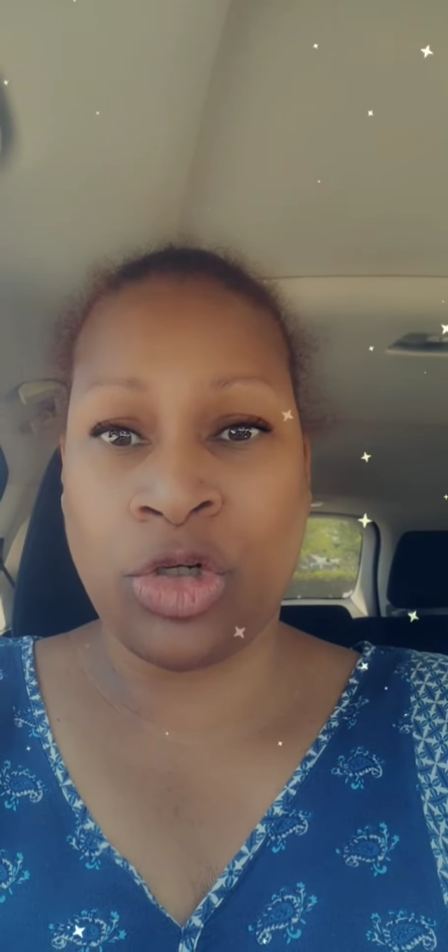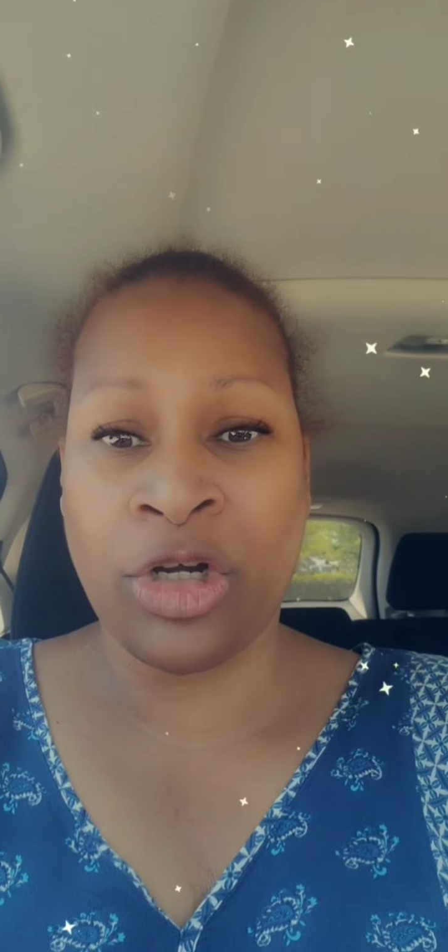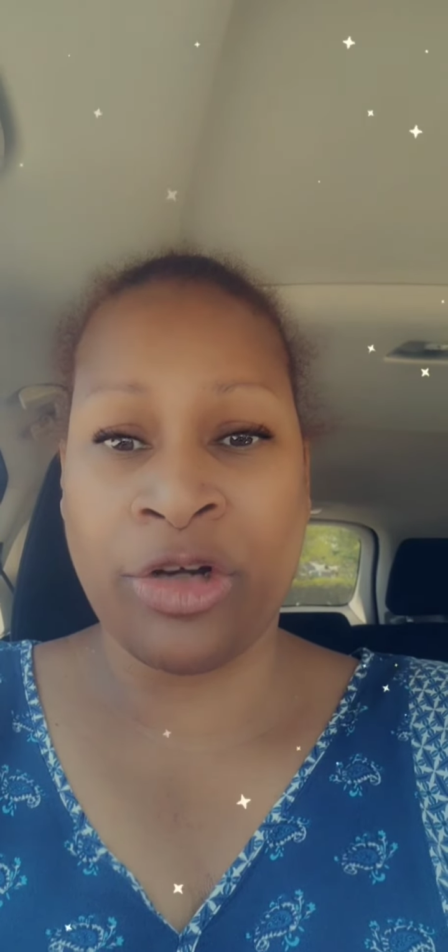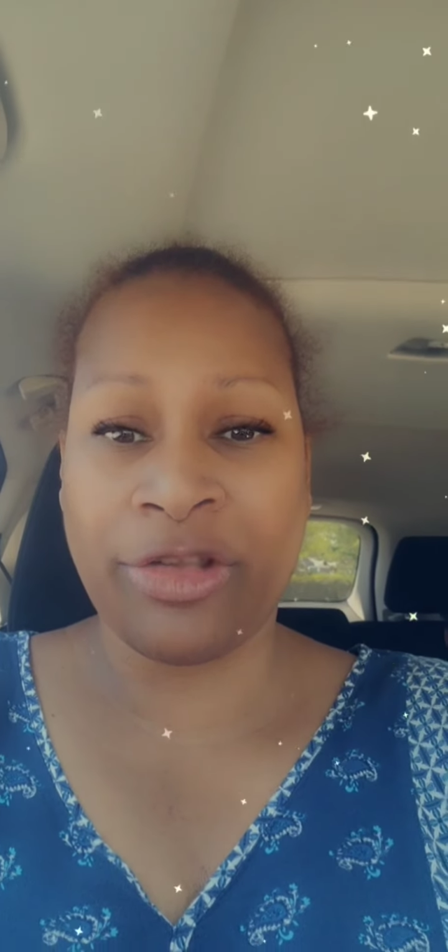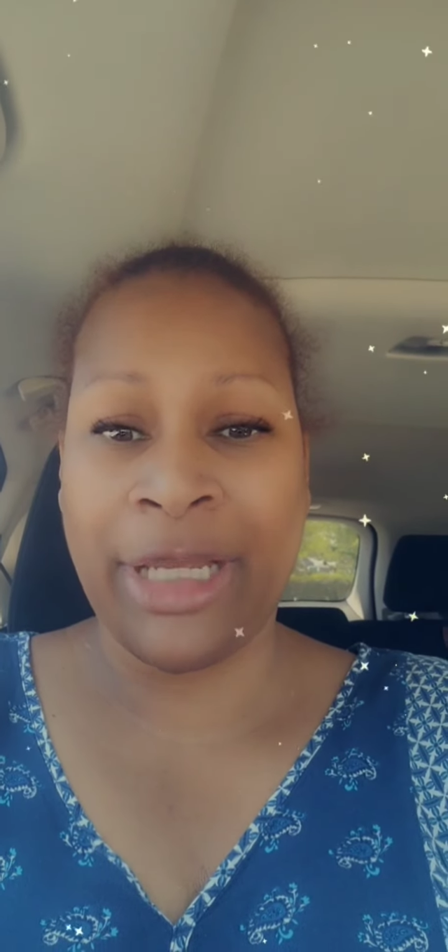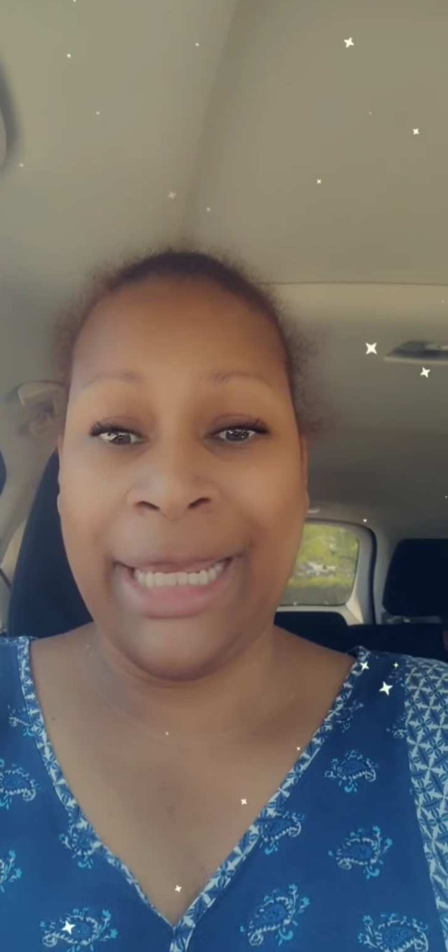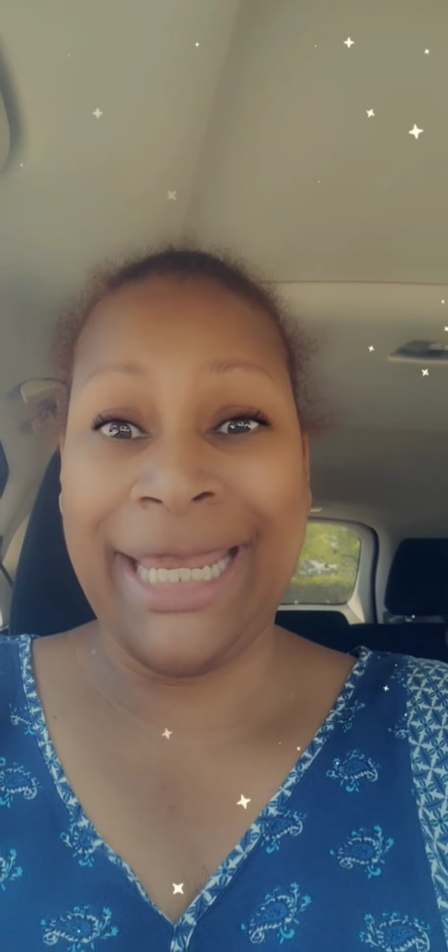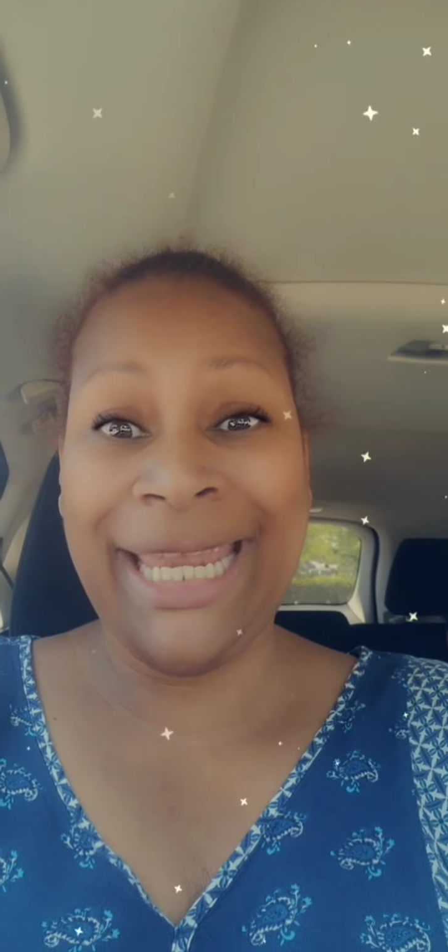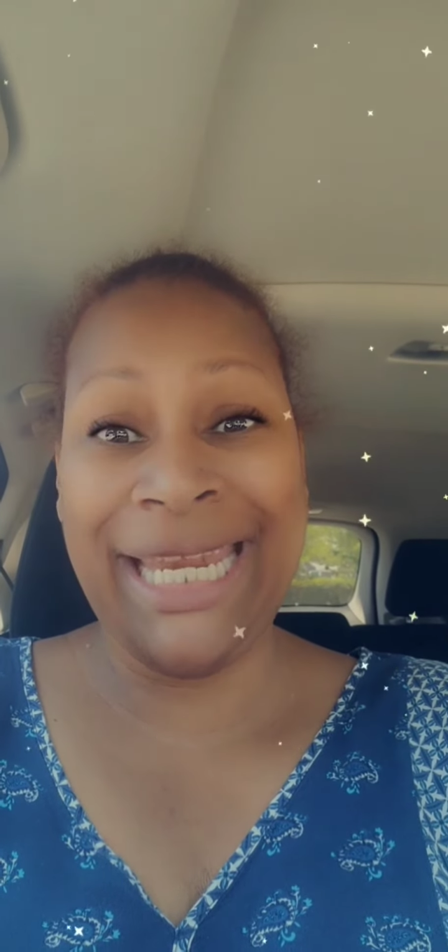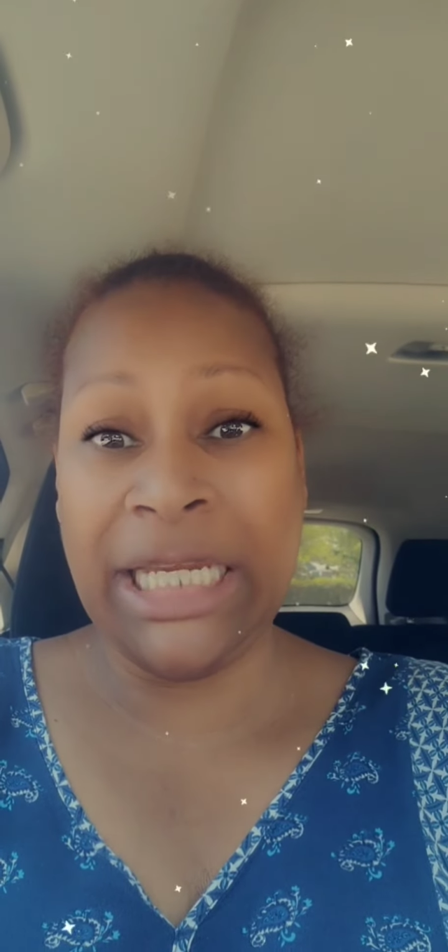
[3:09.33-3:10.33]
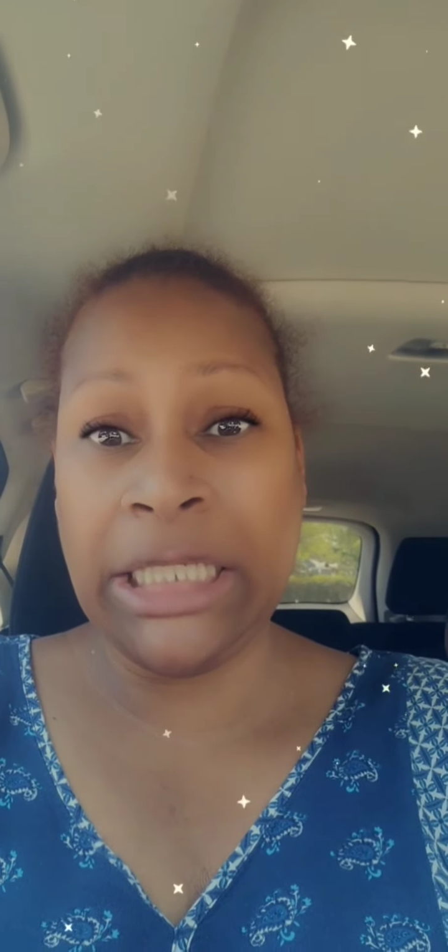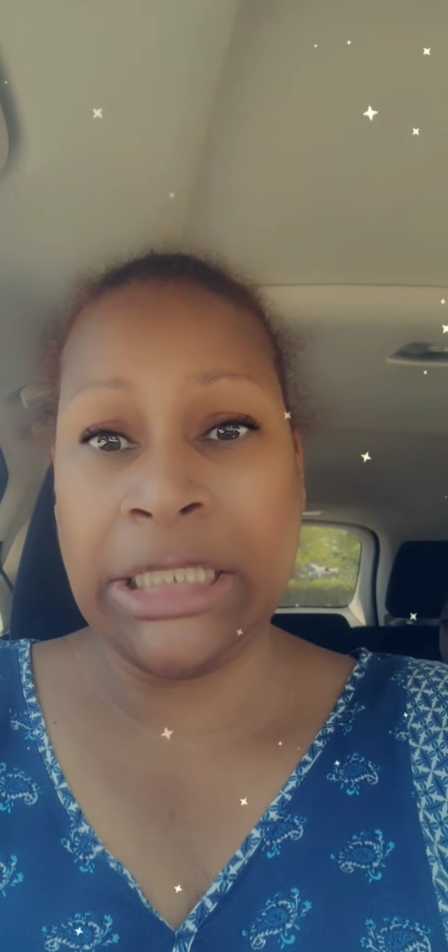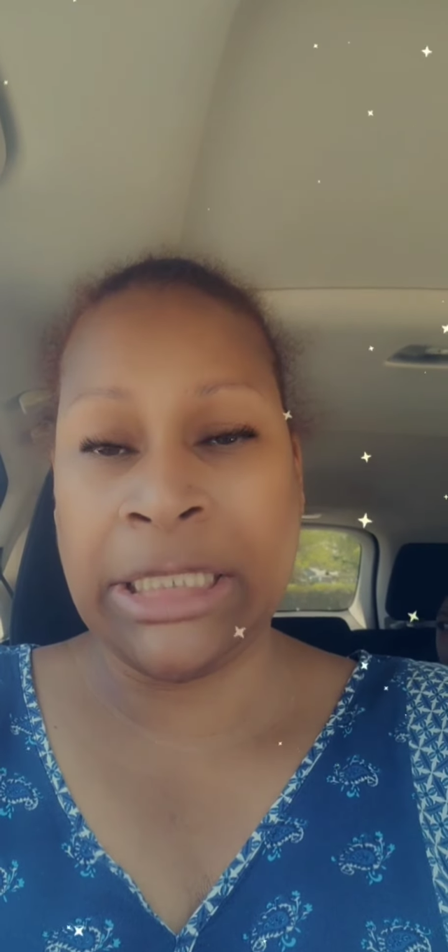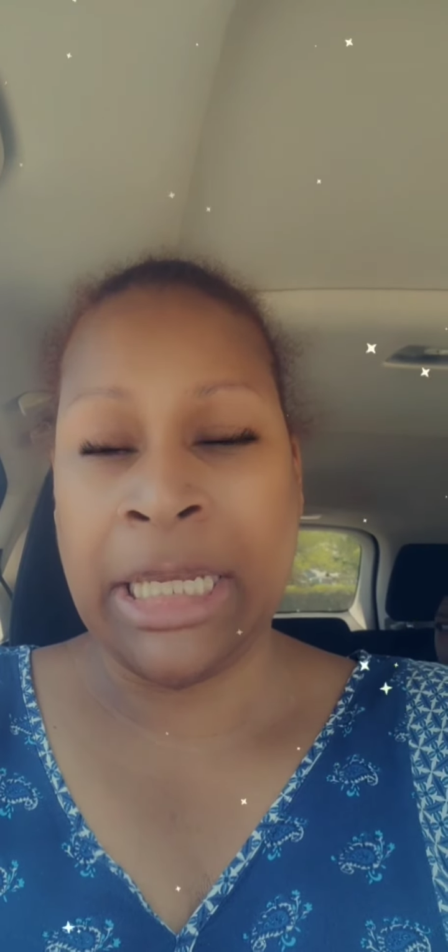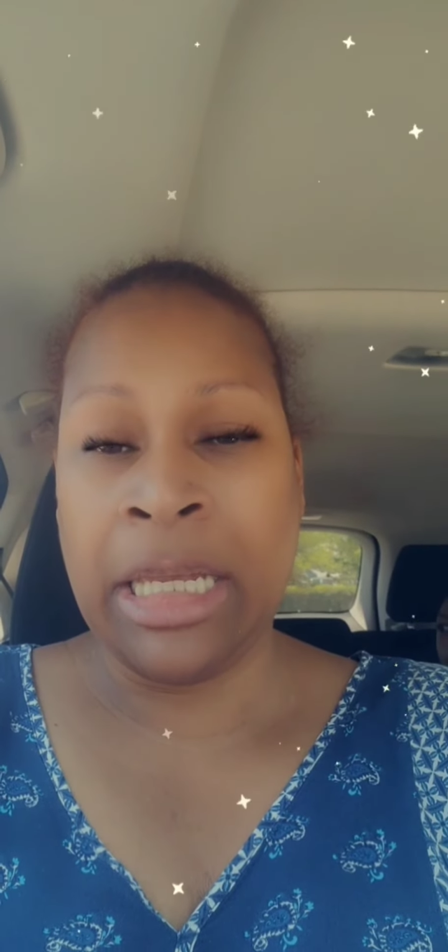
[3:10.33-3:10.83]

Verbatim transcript: earth heat.